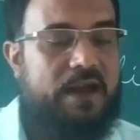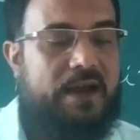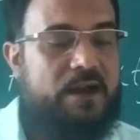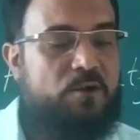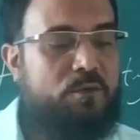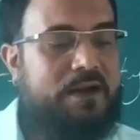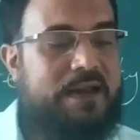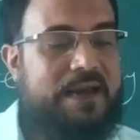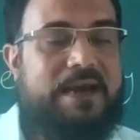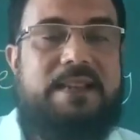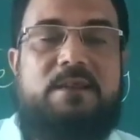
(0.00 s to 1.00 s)
And when
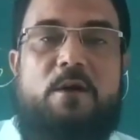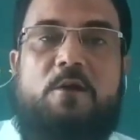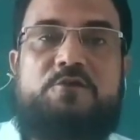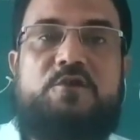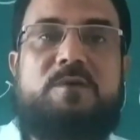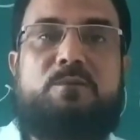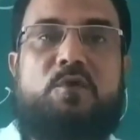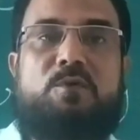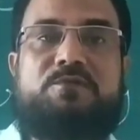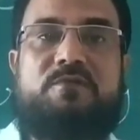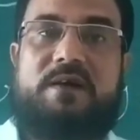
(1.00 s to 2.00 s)
health also
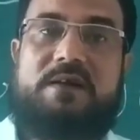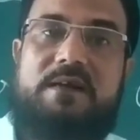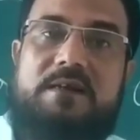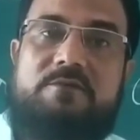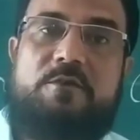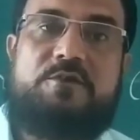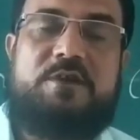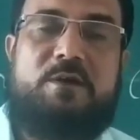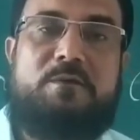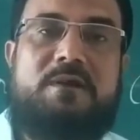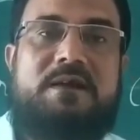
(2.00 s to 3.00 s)
improves, fertility falls
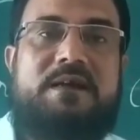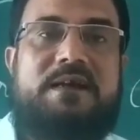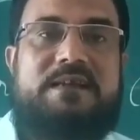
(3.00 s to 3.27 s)
down.